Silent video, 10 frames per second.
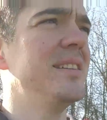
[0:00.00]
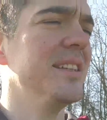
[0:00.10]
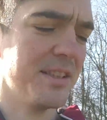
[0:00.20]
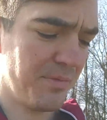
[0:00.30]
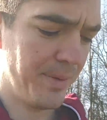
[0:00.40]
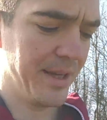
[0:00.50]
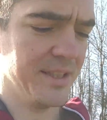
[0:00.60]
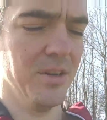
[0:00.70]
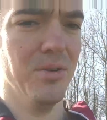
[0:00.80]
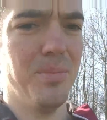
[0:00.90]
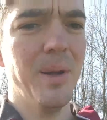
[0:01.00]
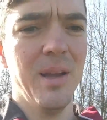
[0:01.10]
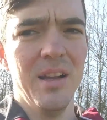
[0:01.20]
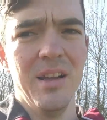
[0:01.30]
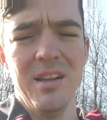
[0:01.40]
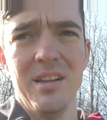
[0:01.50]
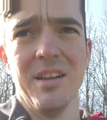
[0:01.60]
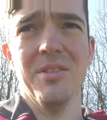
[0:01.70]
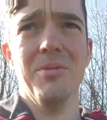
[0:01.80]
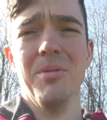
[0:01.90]
Since I've picked it up,
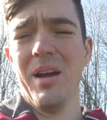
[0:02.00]
you know,